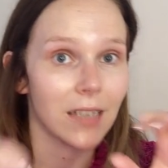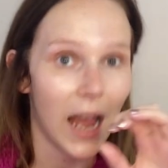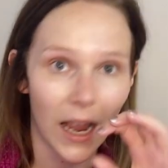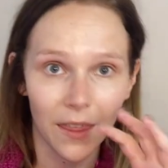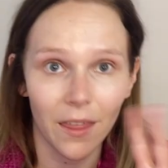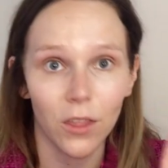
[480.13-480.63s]

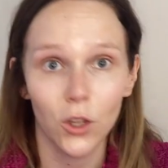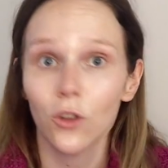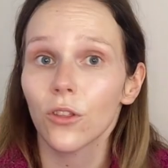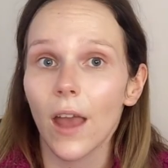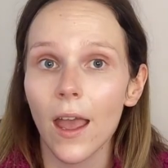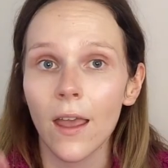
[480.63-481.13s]
darker than
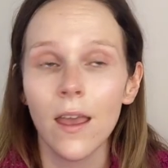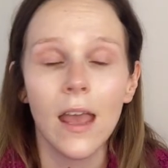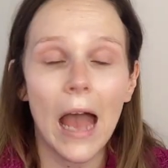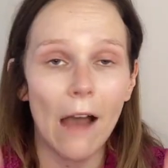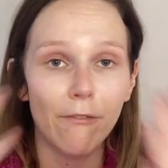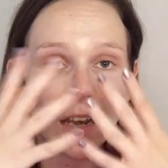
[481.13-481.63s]
the other.
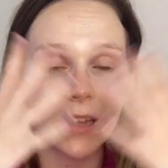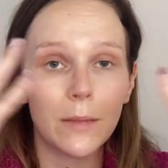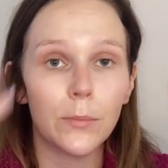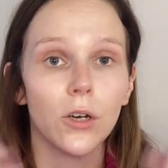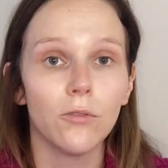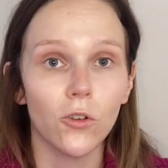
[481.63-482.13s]
I feel like
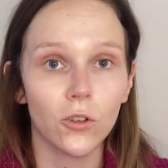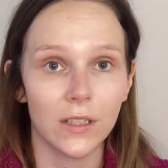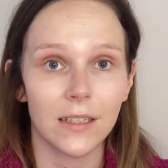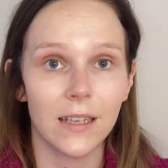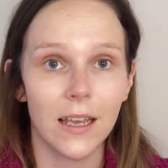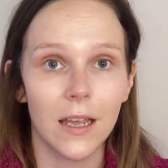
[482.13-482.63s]
they both look
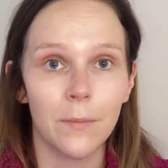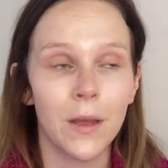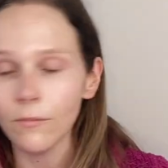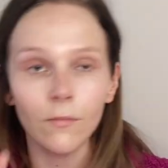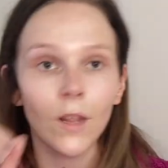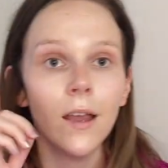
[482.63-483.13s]
the same.
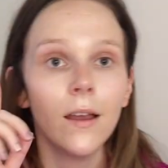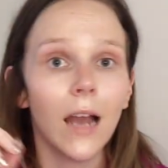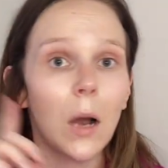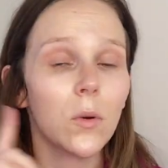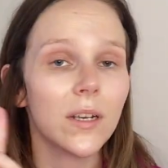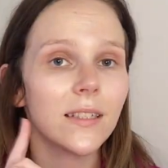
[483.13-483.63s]

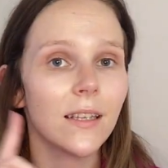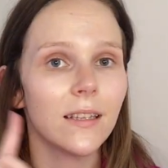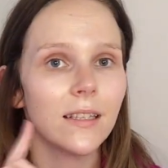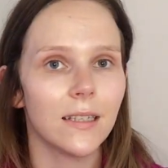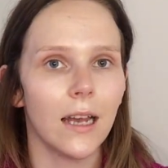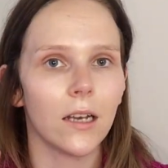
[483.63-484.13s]
I want to say
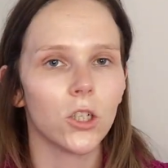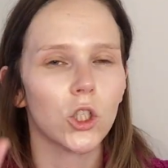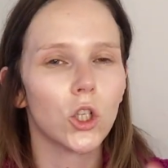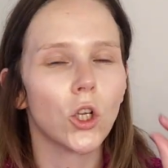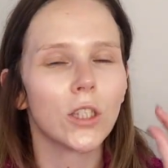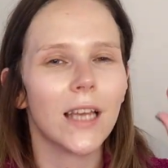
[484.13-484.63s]
this side
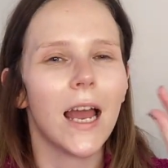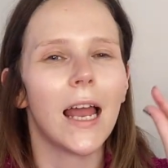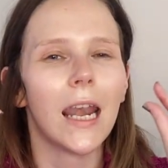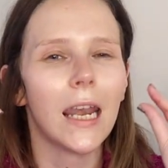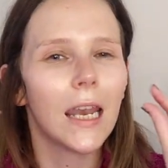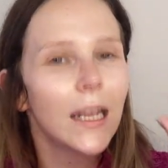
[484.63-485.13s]
just looks
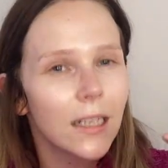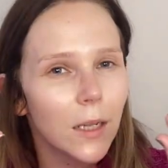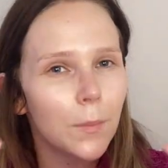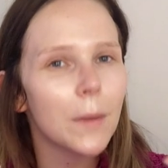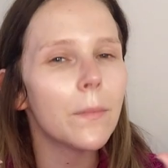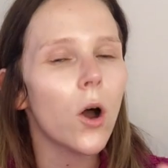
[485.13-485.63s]
a
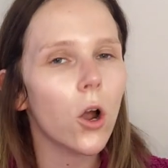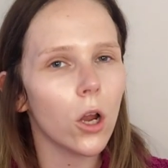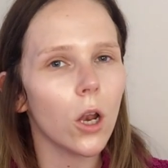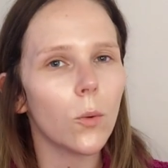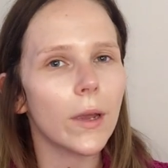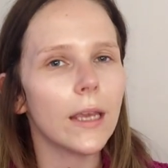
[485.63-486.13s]
little bit more
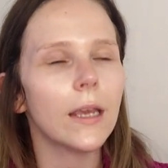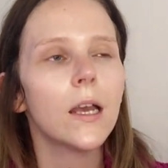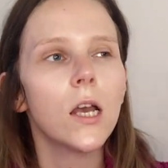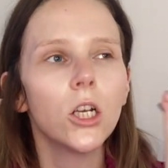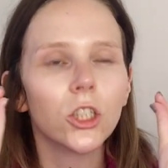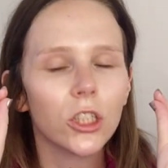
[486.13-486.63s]
glowy.
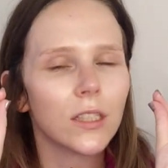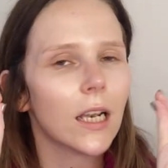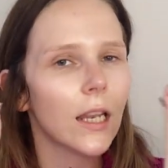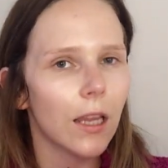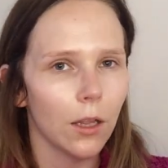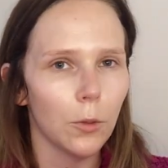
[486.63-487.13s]
Just a
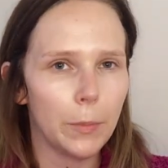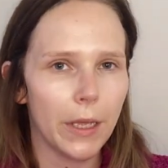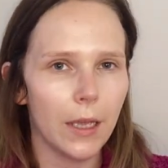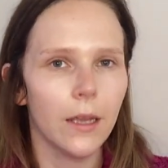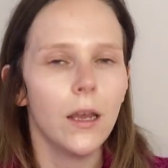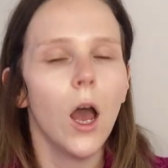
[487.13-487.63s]
little
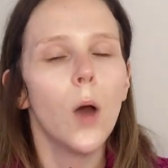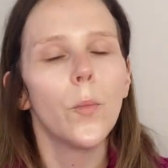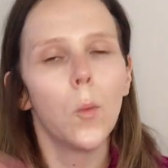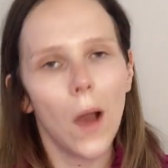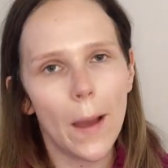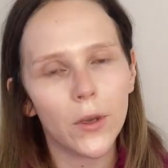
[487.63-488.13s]
bit.
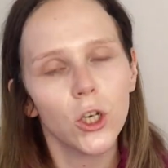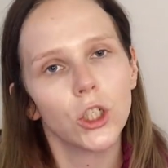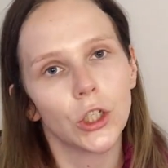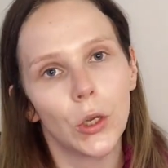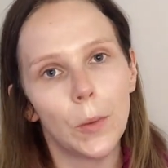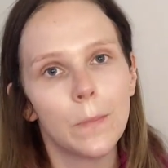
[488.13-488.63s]
But what I'm going
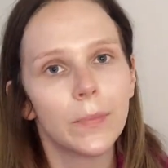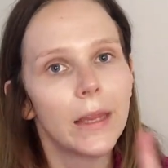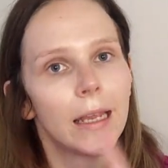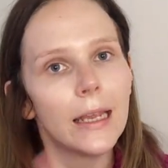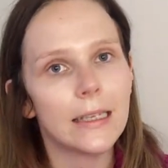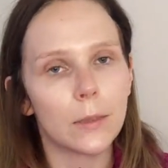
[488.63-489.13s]
to do
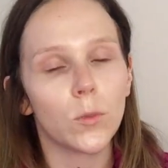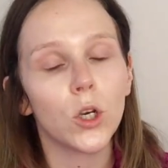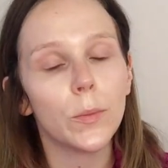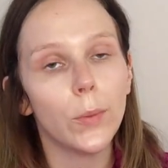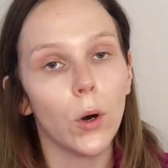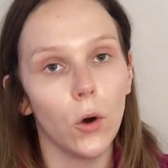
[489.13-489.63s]
is I'm
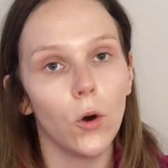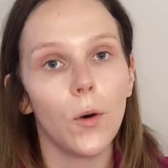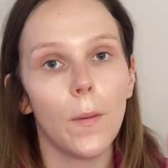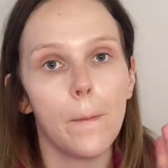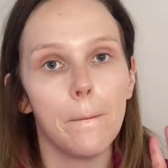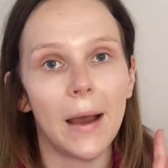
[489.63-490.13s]
going to put
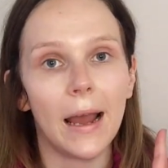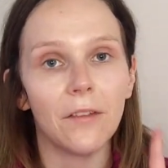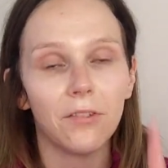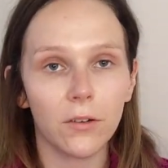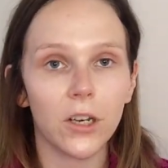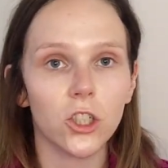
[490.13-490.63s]
my
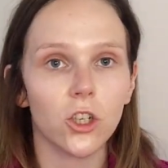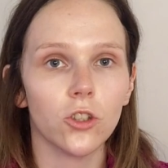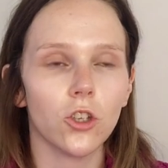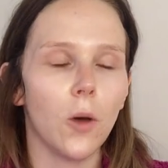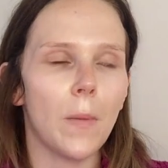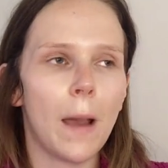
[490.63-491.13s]
foundation
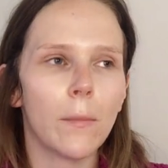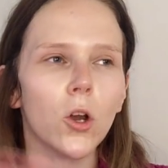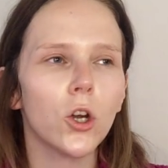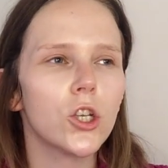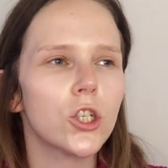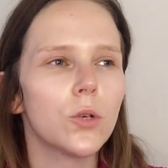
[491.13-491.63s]
on top. I'm
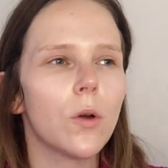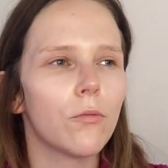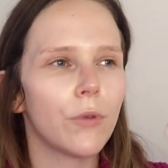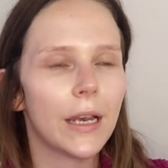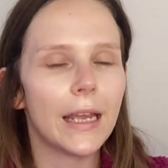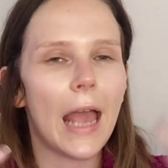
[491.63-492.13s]
not going to do a
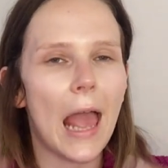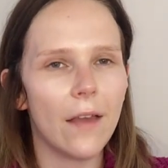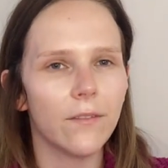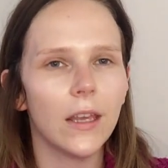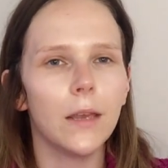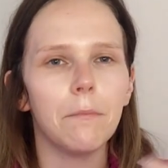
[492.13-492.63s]
really
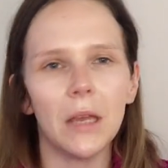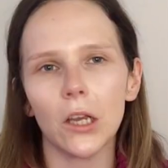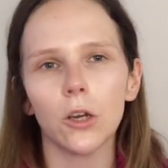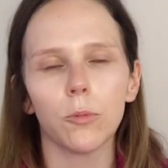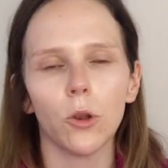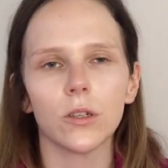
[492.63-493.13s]
heavy
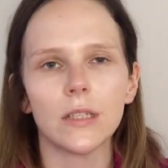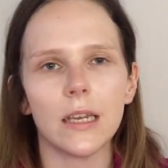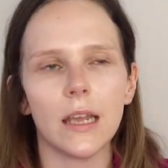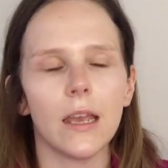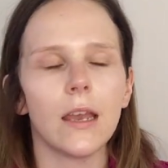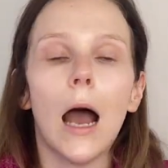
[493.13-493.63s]
makeup look
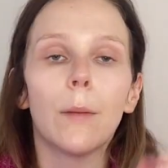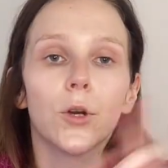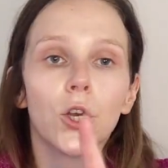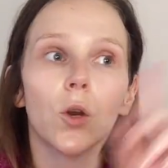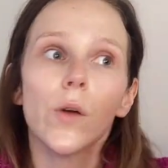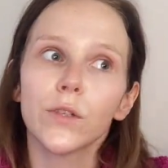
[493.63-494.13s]
today. I'm
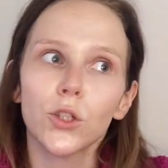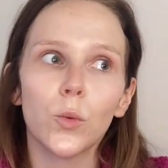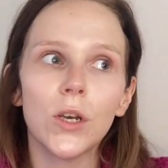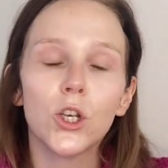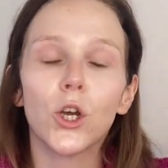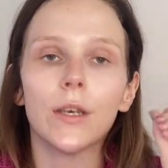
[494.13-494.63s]
going to go over to the
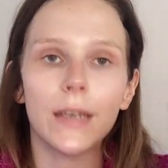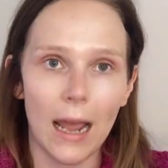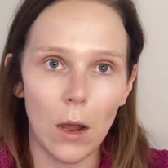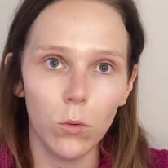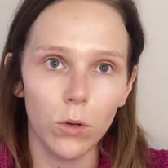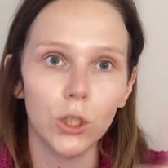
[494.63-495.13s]
window
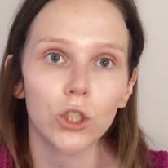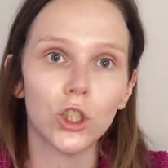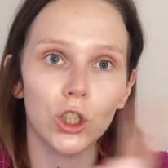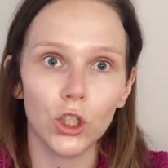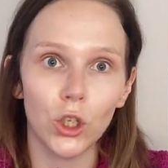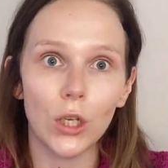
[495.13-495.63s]
now
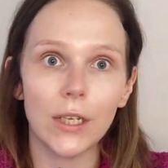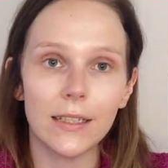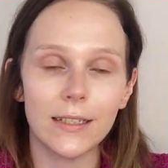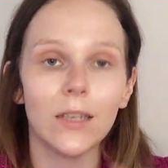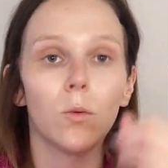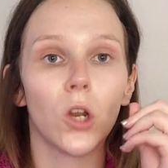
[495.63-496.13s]
just so you can
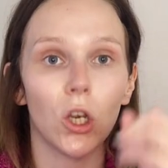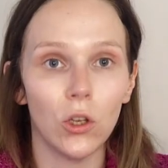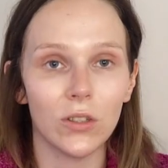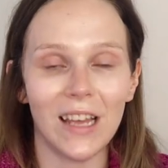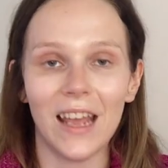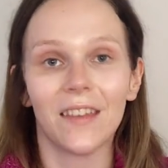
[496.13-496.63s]
see what it
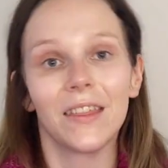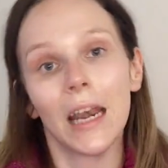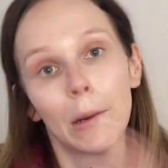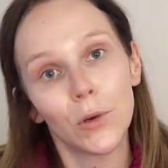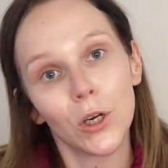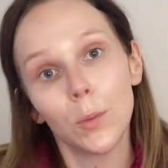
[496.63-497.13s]
looks like.
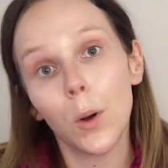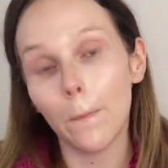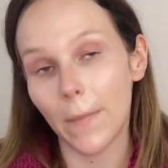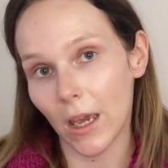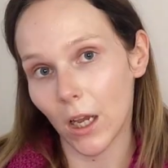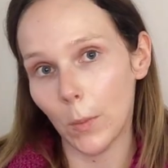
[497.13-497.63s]
Then I'm going to put
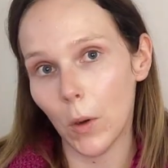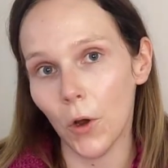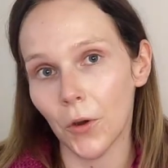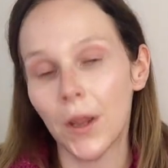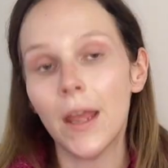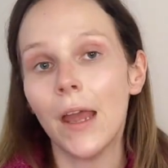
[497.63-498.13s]
makeup
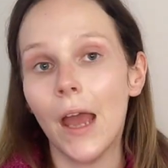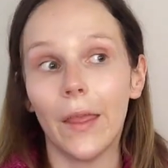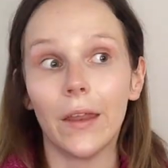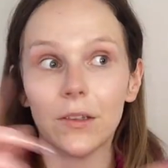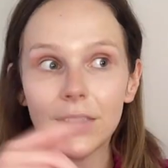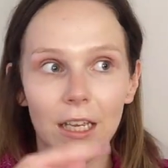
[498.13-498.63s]
on
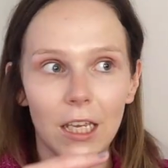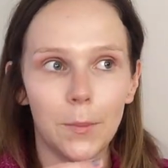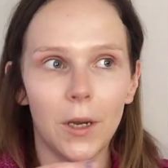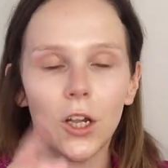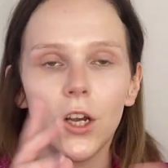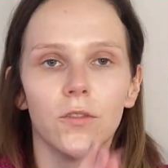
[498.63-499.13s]
and then I'll take you
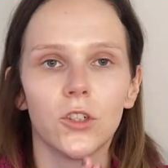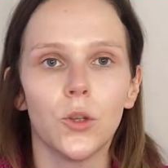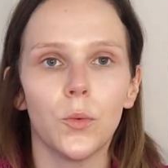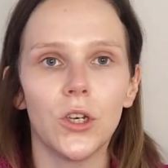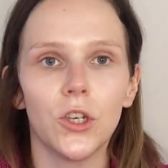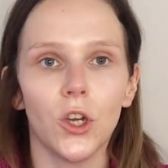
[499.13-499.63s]
back over to
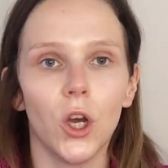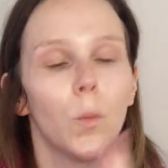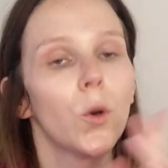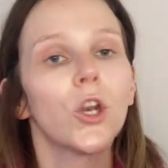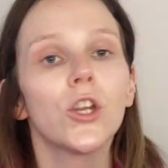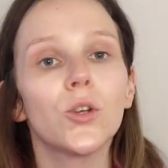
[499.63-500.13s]
the window
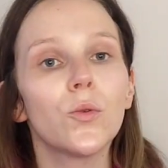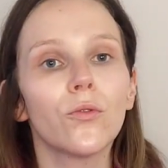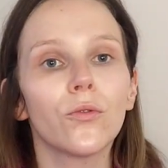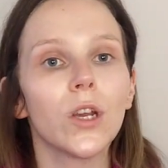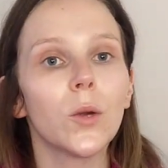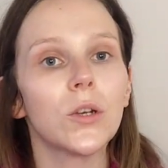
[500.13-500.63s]
and we're going to do
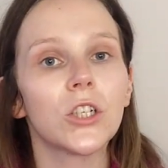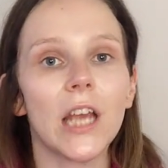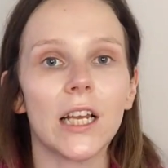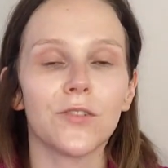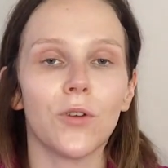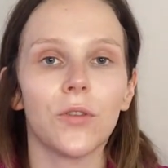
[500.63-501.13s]
frequent
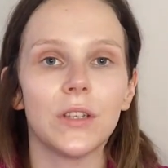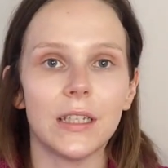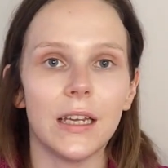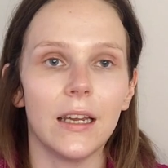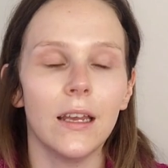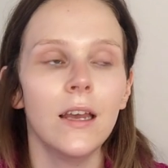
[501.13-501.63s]
checks throughout the
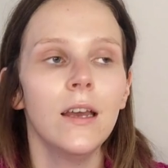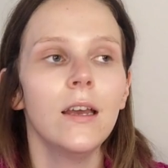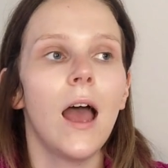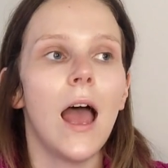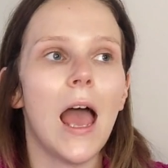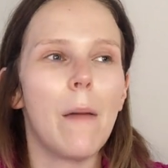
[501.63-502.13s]
day.
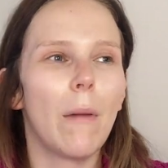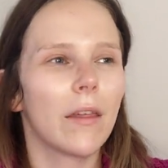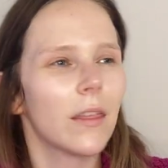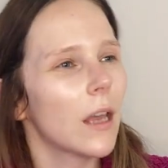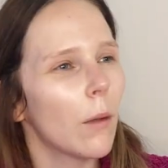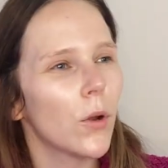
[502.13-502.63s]
I
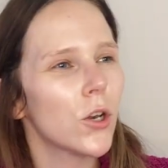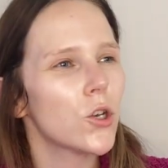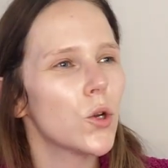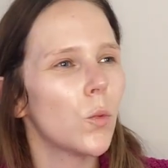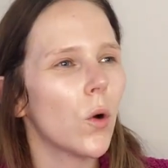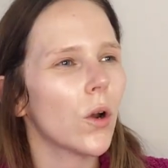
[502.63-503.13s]
think I'm going to
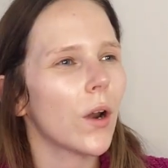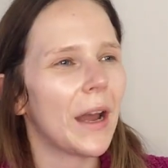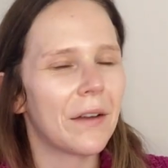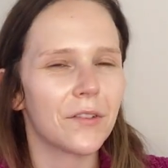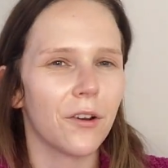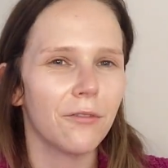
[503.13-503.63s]
do one
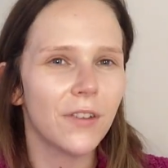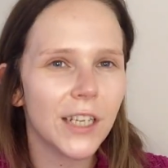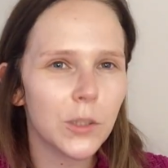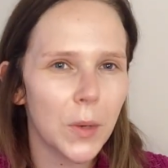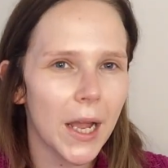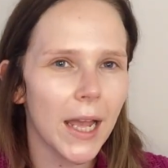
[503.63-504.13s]
after I
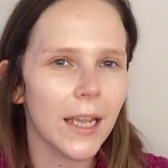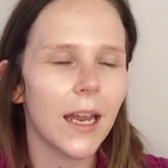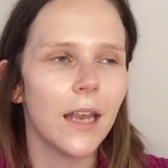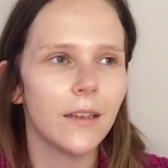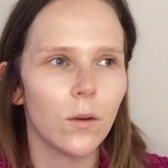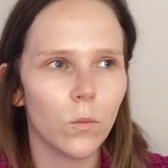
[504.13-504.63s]
finish work
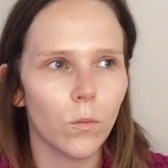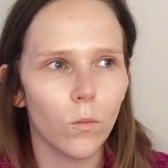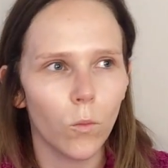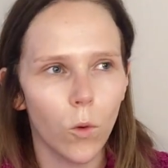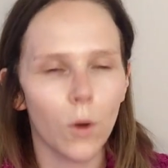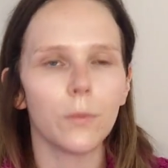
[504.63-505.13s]
and then
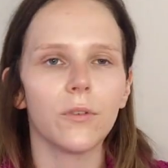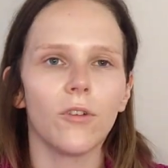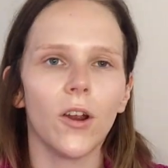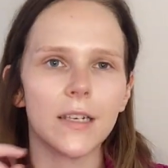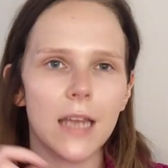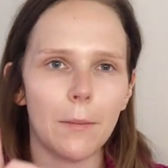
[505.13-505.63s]
one
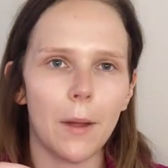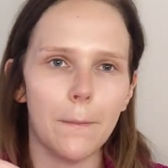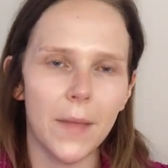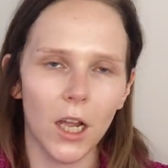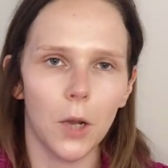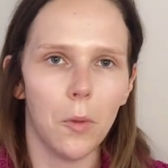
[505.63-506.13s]
before I take my
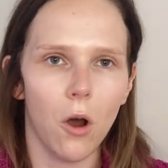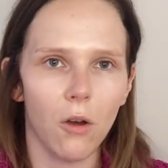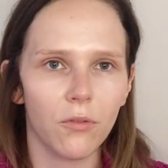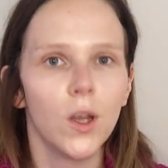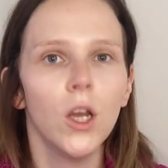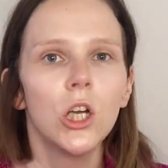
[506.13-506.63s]
makeup
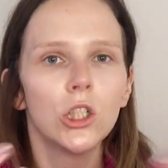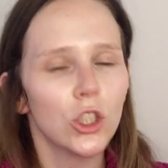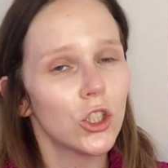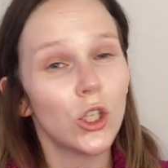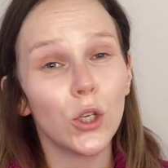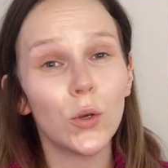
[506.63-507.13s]
off
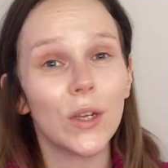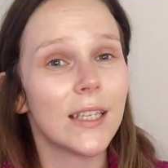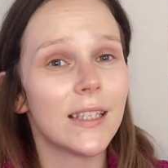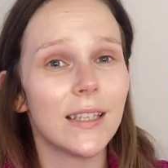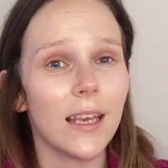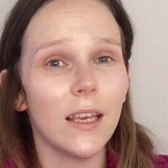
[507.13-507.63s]
just so you
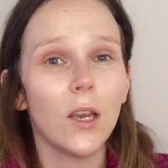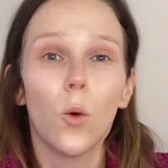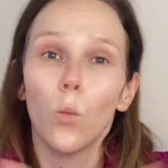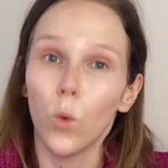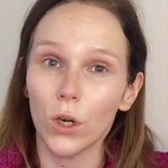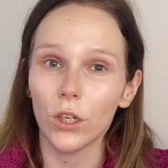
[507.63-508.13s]
can see
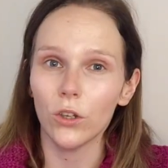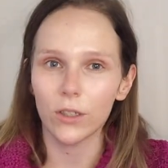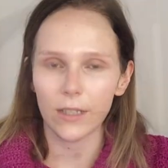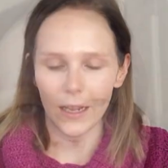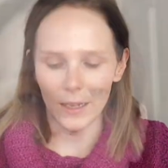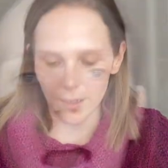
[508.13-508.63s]
what it
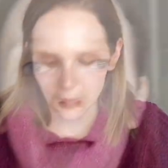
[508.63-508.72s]
looks like.